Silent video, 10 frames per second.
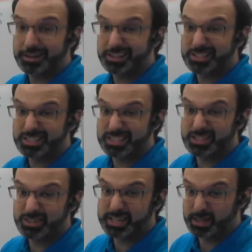had a chance to get
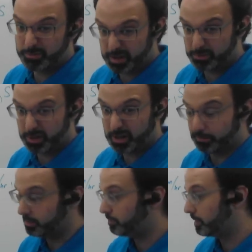you guys any paper
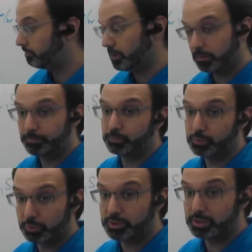copies, but,
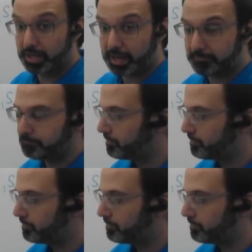do what you can.